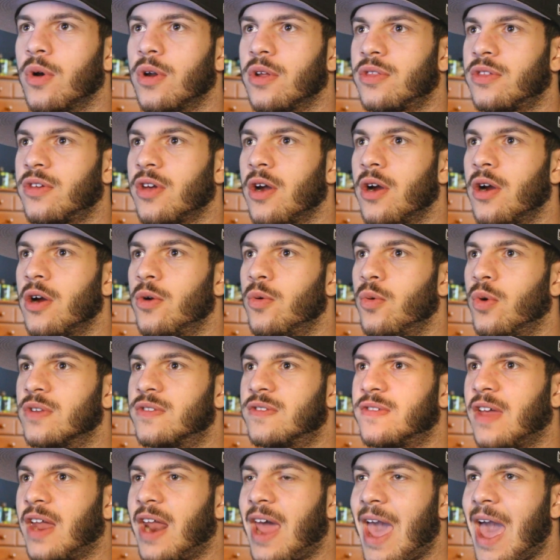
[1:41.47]
to turn. What's
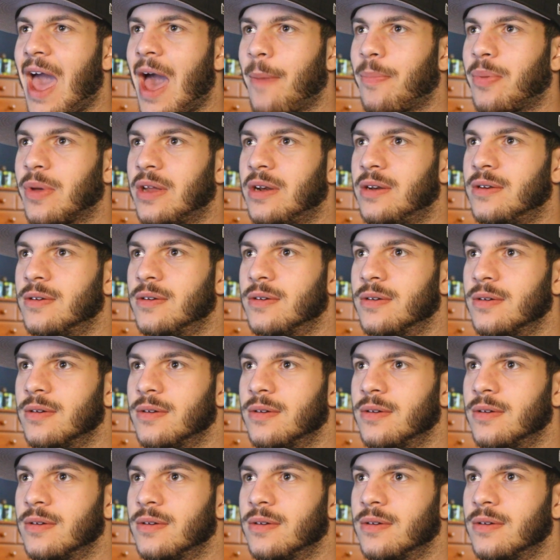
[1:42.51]
going to happen?